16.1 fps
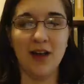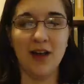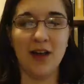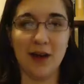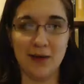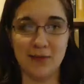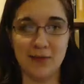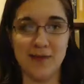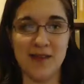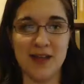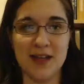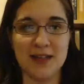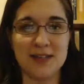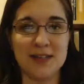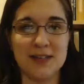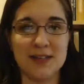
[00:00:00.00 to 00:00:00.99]
of
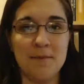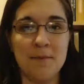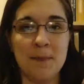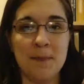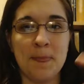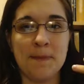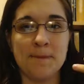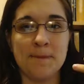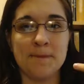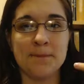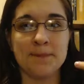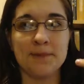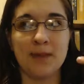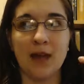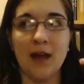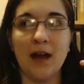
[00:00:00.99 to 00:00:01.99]
this,
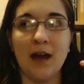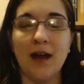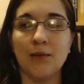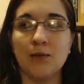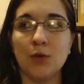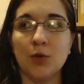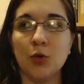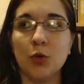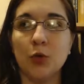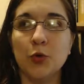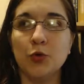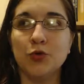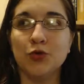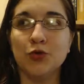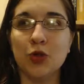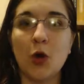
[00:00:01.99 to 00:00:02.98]

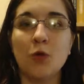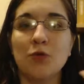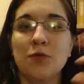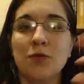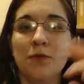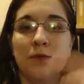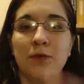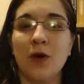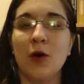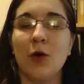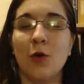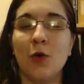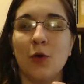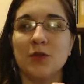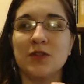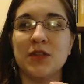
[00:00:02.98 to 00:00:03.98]
who don't
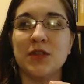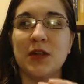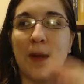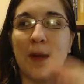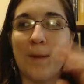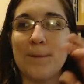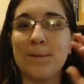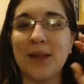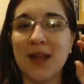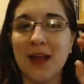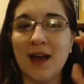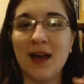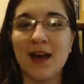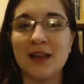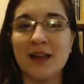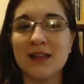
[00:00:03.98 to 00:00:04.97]
vote
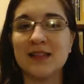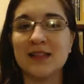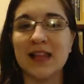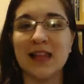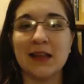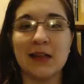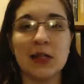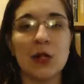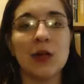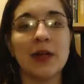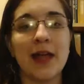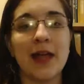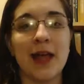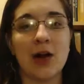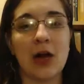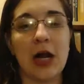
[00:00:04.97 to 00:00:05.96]
because they look
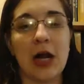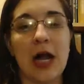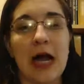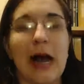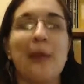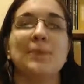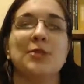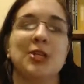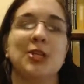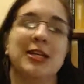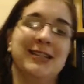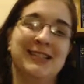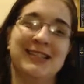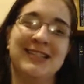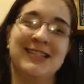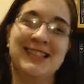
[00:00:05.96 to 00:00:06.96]
at our
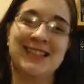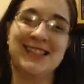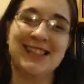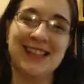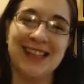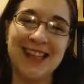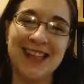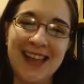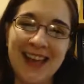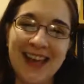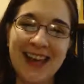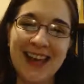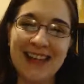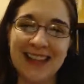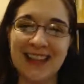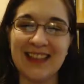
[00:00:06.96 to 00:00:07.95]
options.
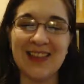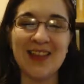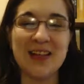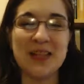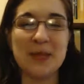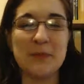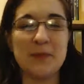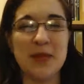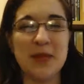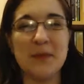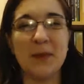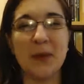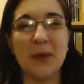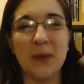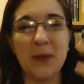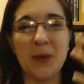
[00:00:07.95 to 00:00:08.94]
They look at the
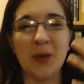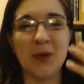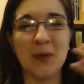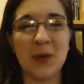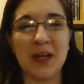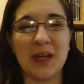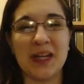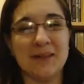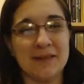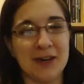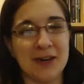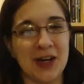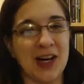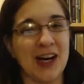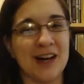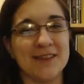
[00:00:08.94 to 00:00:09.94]
people who are running for
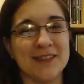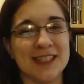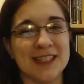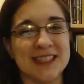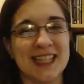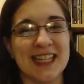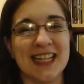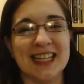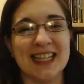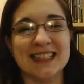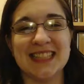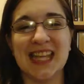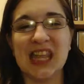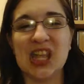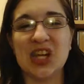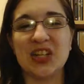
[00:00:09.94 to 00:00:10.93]
office and they
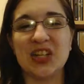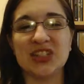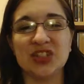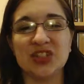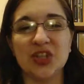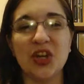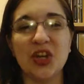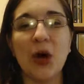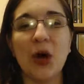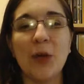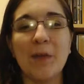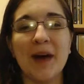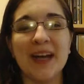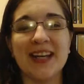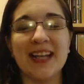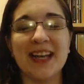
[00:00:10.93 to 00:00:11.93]
say, there is
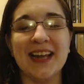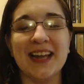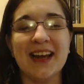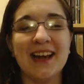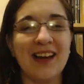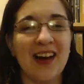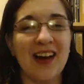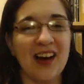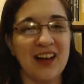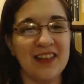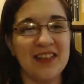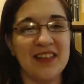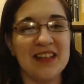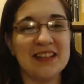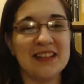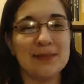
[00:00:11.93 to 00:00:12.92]
nobody on
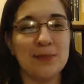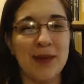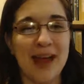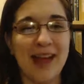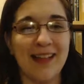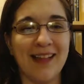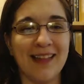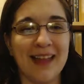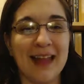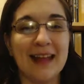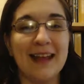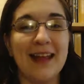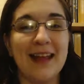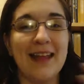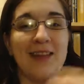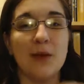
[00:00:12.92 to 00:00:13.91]
this ballot
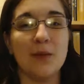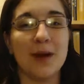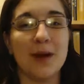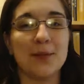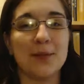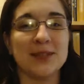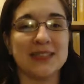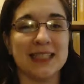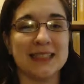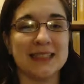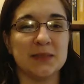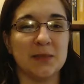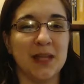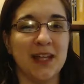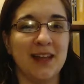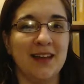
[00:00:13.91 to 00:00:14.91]
that represents
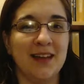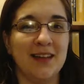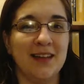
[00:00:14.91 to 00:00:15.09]
me.